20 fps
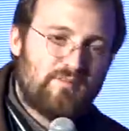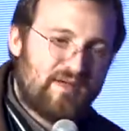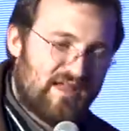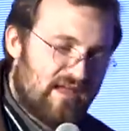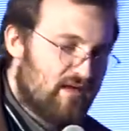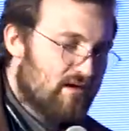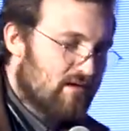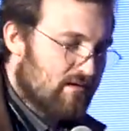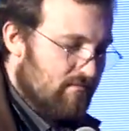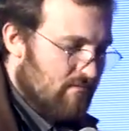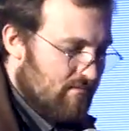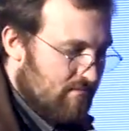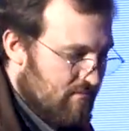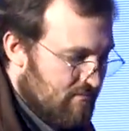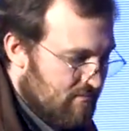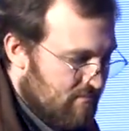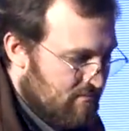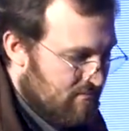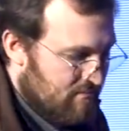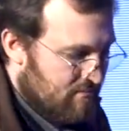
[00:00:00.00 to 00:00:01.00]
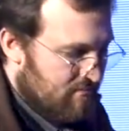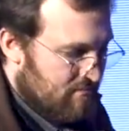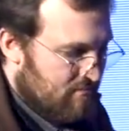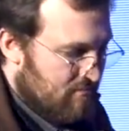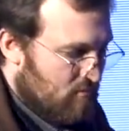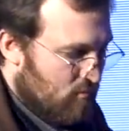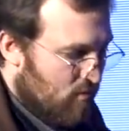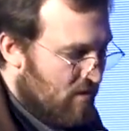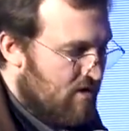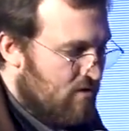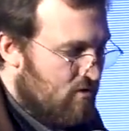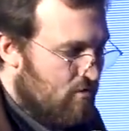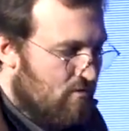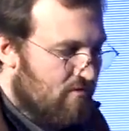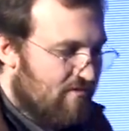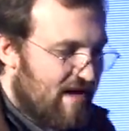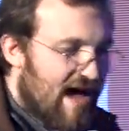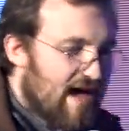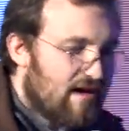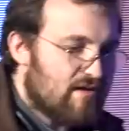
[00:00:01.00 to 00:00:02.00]
opinion, what
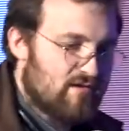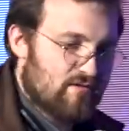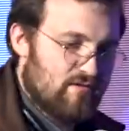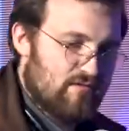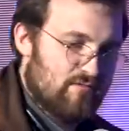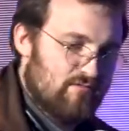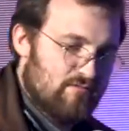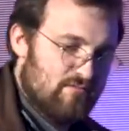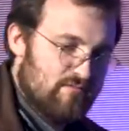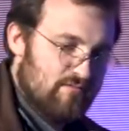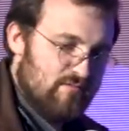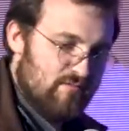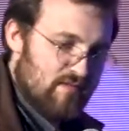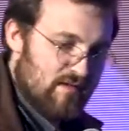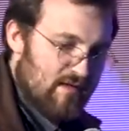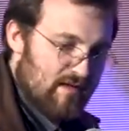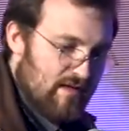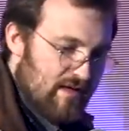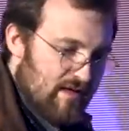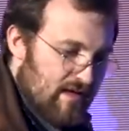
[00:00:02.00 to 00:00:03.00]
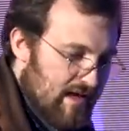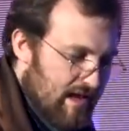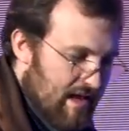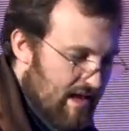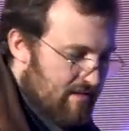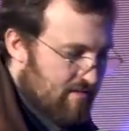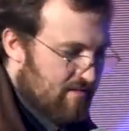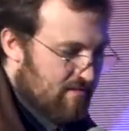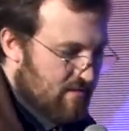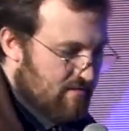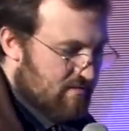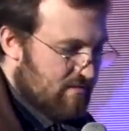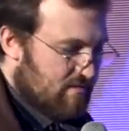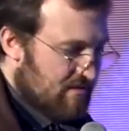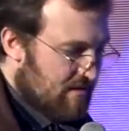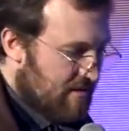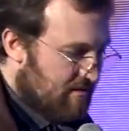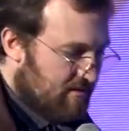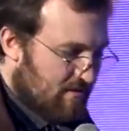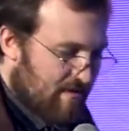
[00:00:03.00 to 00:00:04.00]
you value. And this
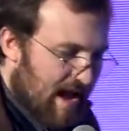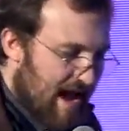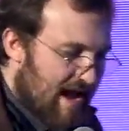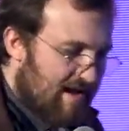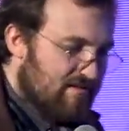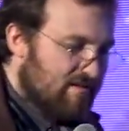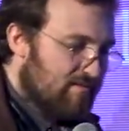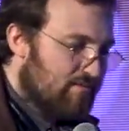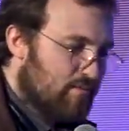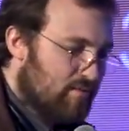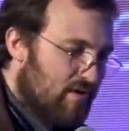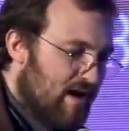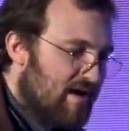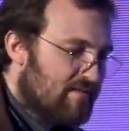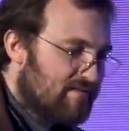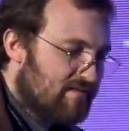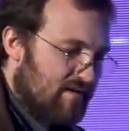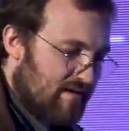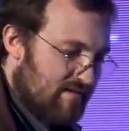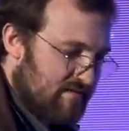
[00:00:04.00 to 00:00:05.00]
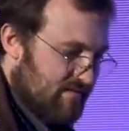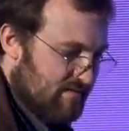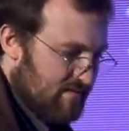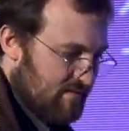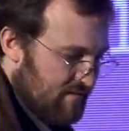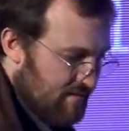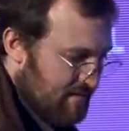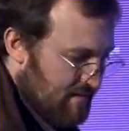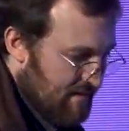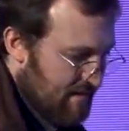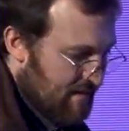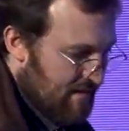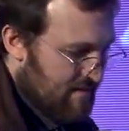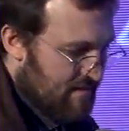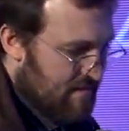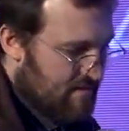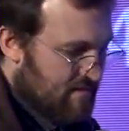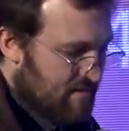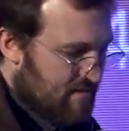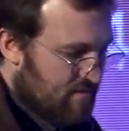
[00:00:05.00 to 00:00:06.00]
is an interactive process.
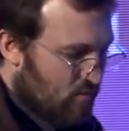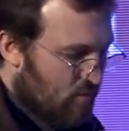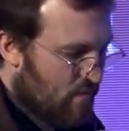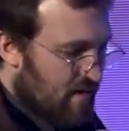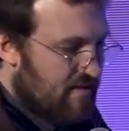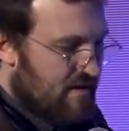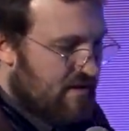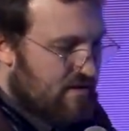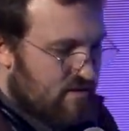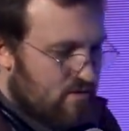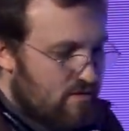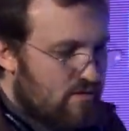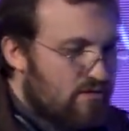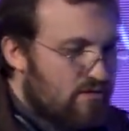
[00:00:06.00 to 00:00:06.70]
This is one that you